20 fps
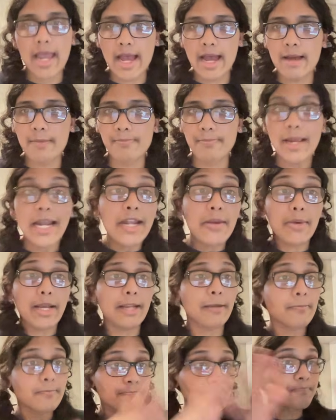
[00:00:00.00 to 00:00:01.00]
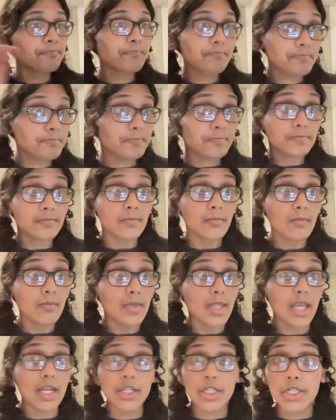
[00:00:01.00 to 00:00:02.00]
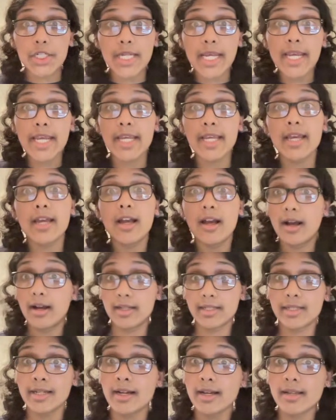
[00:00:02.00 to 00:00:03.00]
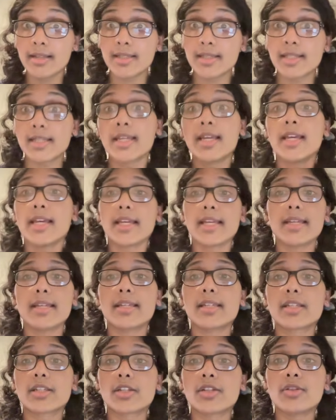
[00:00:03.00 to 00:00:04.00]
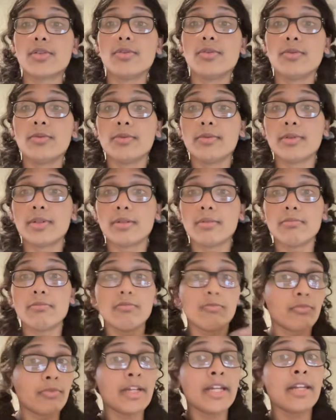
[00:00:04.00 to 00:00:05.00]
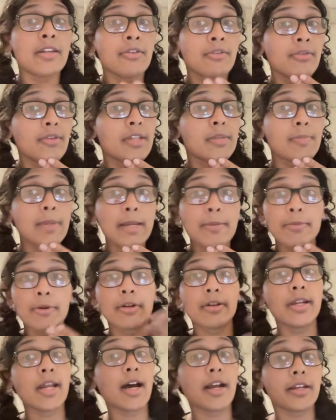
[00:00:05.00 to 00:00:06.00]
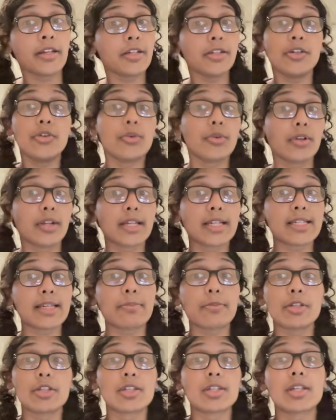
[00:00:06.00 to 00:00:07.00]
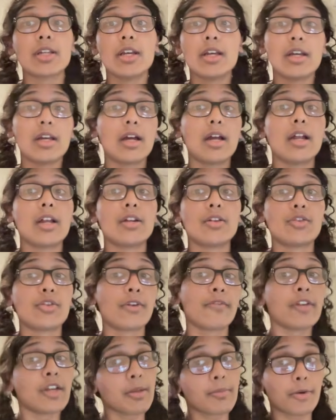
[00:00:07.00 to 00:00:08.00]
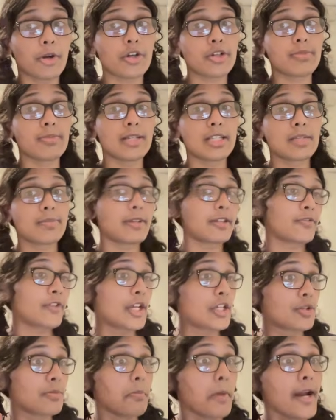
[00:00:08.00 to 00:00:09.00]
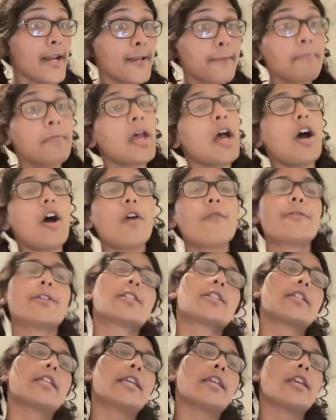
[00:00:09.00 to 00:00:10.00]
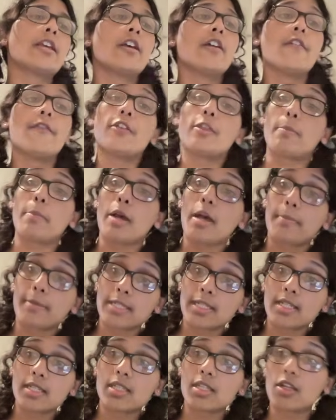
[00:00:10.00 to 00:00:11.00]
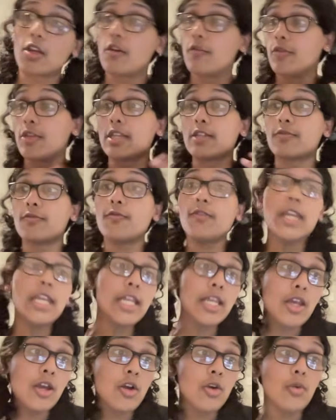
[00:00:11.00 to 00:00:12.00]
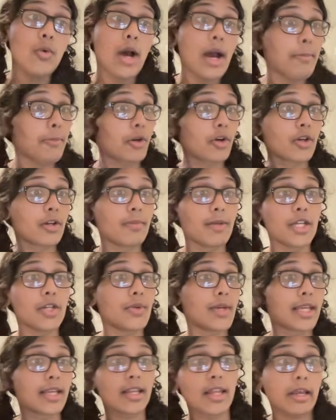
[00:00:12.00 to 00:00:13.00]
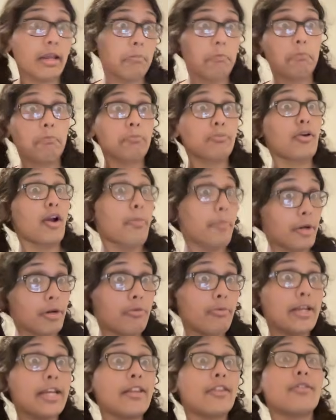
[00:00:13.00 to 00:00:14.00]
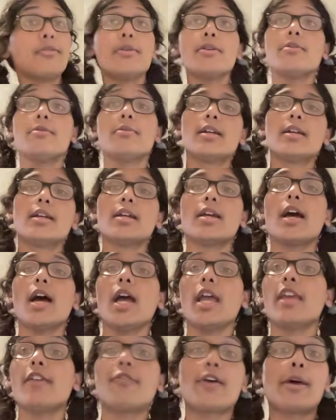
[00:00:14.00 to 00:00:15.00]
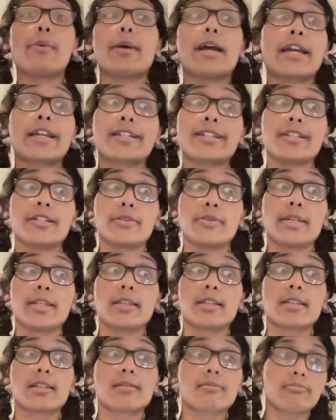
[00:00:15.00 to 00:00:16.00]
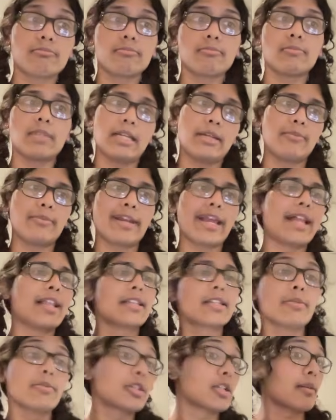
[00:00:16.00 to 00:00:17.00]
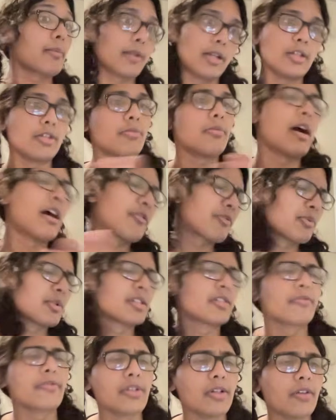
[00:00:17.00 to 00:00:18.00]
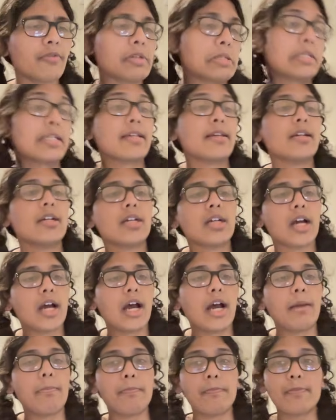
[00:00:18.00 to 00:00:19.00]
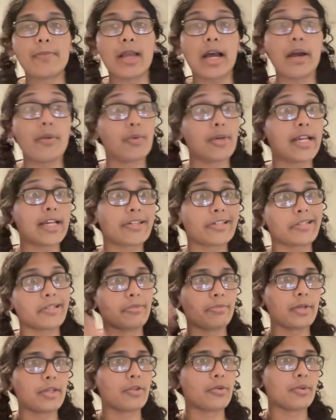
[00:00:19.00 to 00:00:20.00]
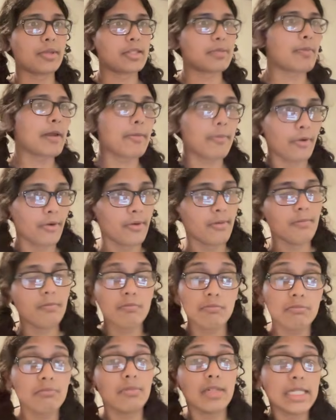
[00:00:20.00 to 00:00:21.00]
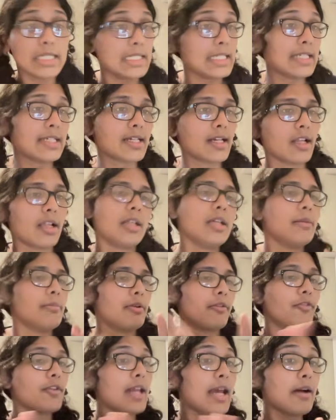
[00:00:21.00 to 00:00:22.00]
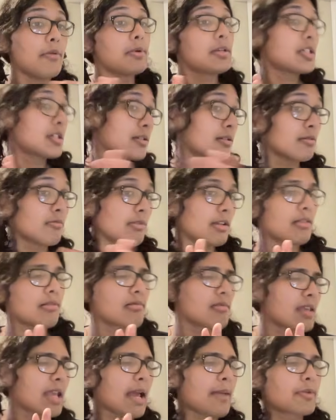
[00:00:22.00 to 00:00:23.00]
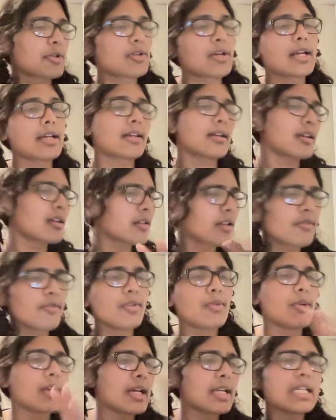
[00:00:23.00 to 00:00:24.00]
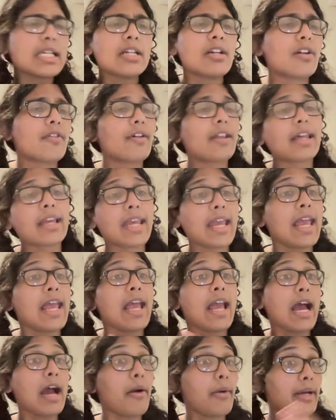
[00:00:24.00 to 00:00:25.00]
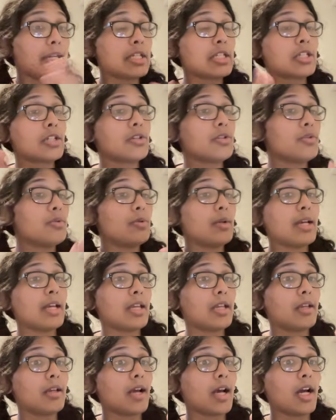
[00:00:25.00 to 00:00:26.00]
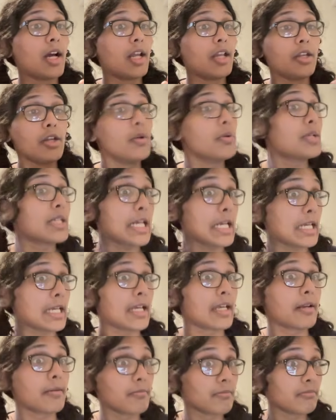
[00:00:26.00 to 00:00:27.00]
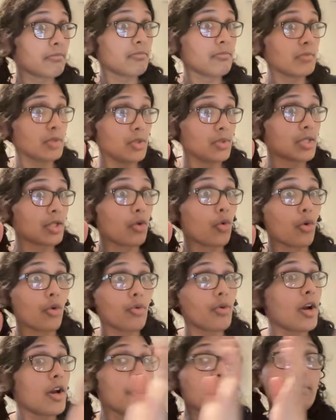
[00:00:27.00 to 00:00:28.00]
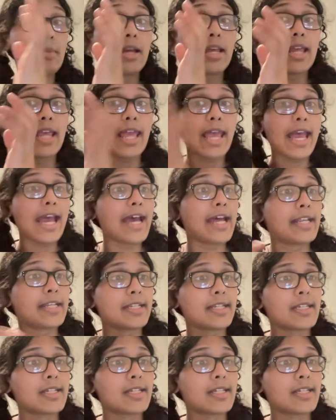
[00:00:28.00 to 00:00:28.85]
Anyway, today our task is to read through this paper, NADA, Neural Acceptance Driven Approximate Specification Mining. Obviously, for the purposes of this video, I'm not going to be doing like a proper read through. If I were actually doing this in reality, which I'm going to do afterwards, obviously, I would actually read through this paper in detail. But for now, we're just going to read through the abstract, and I'll give you an idea of like how I do note taking using Org-roam and